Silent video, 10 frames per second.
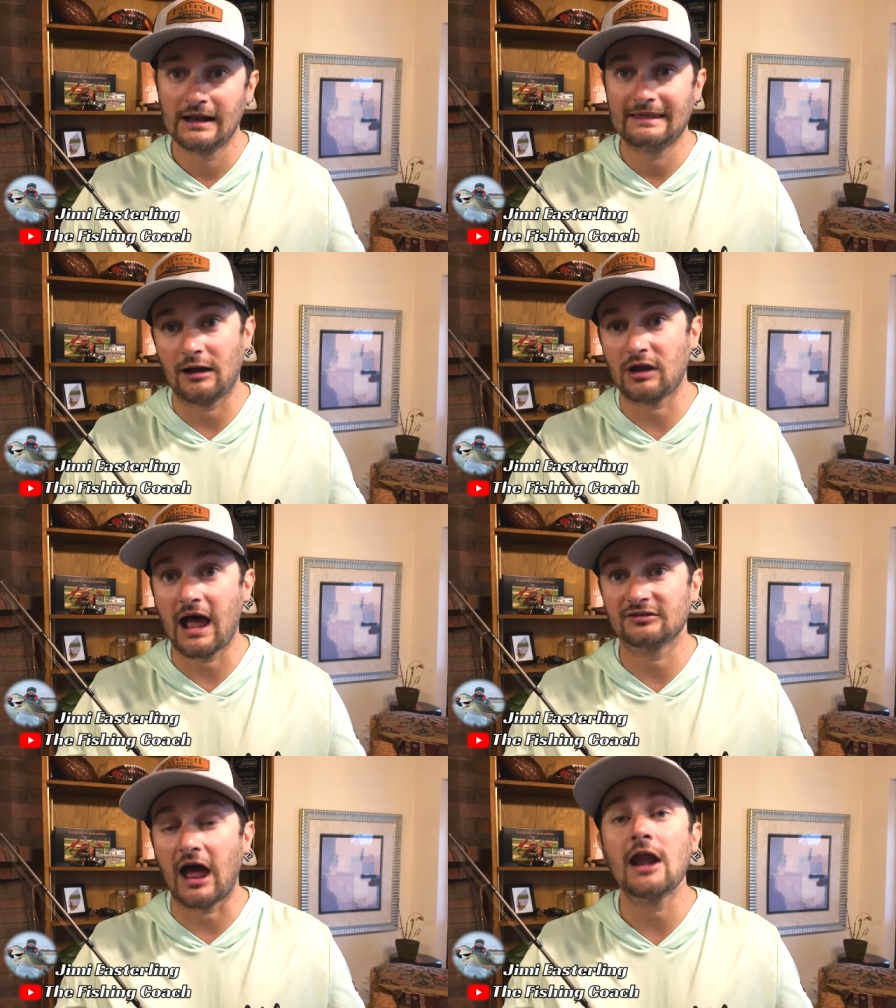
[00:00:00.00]
Now
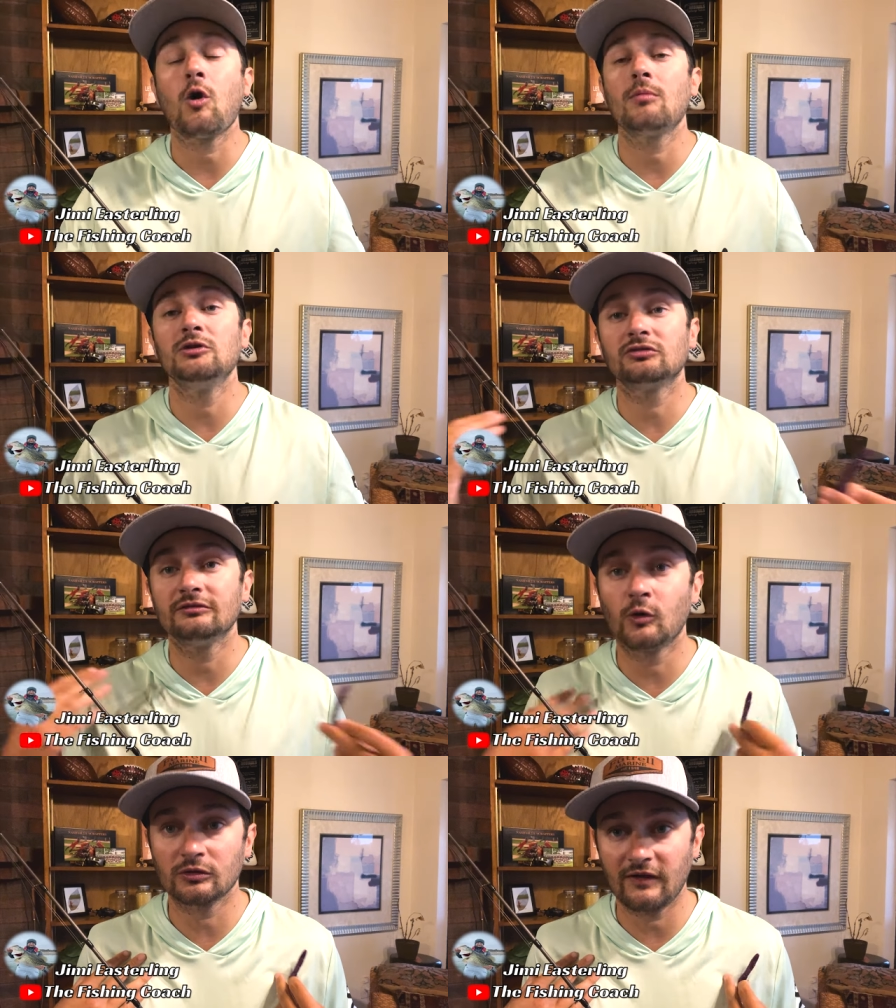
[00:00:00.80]
guys, I know I'm using
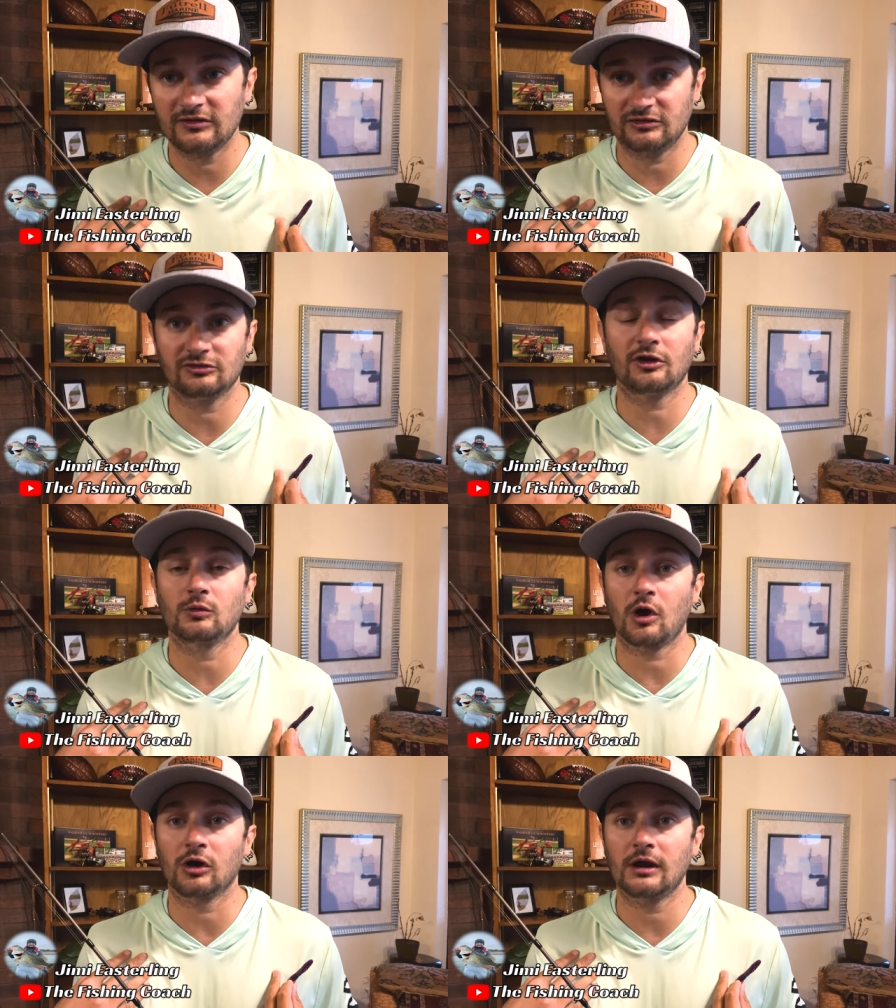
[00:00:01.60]
forward-facing
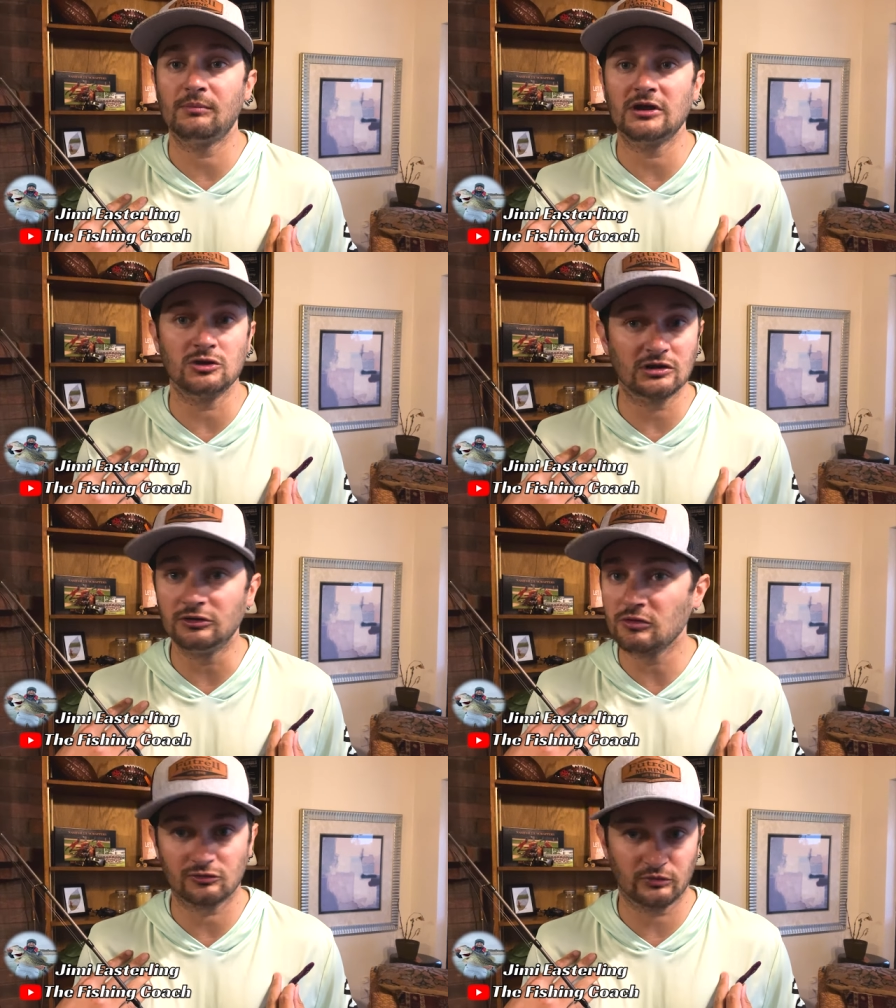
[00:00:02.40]
sonar, but you can
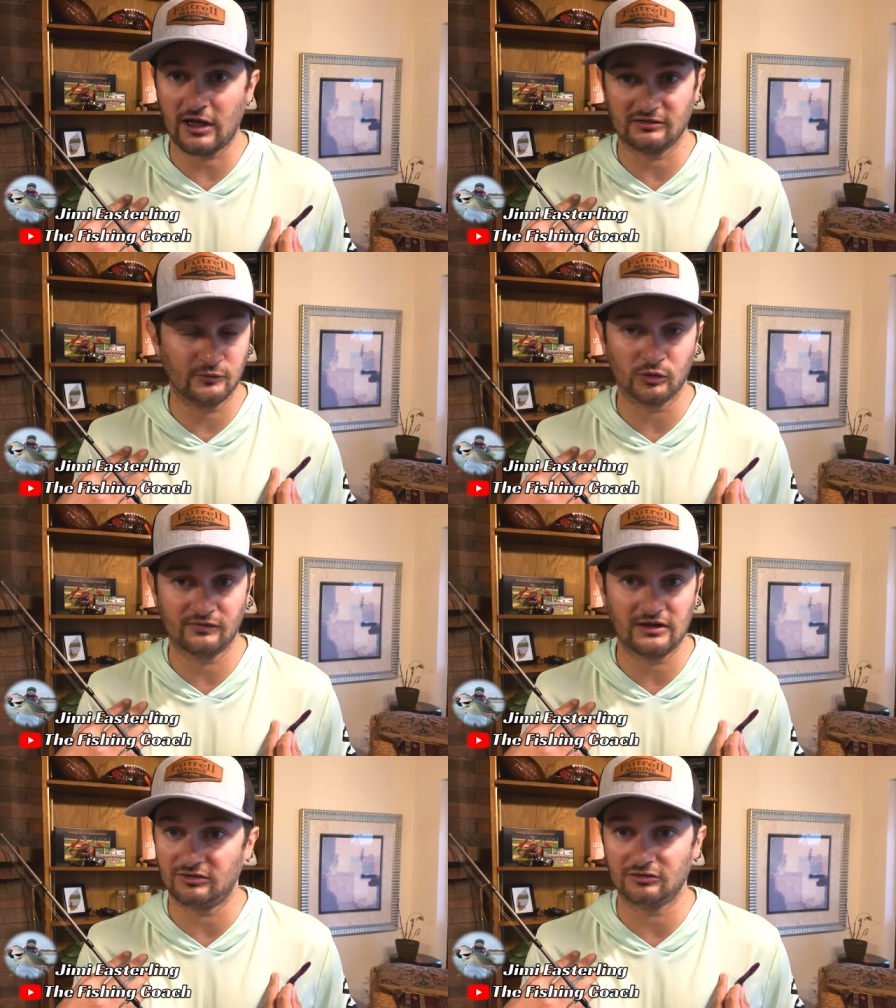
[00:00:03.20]
do this without
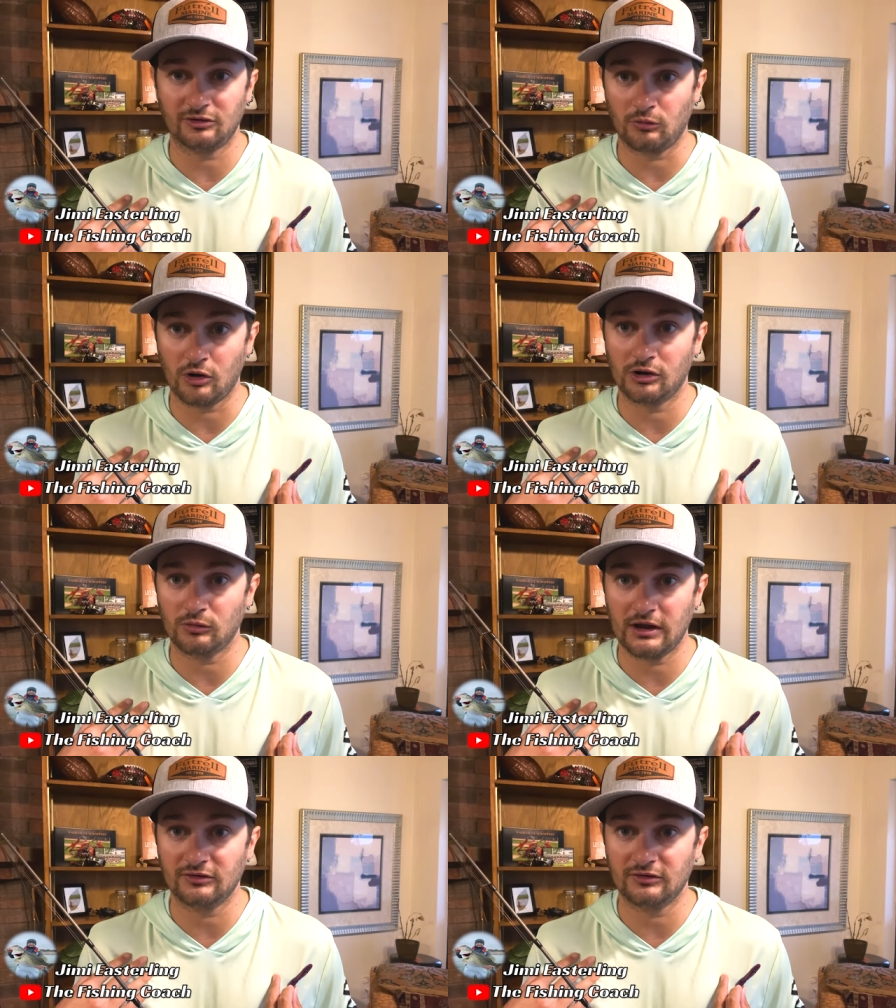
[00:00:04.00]
forward-facing sonar, okay?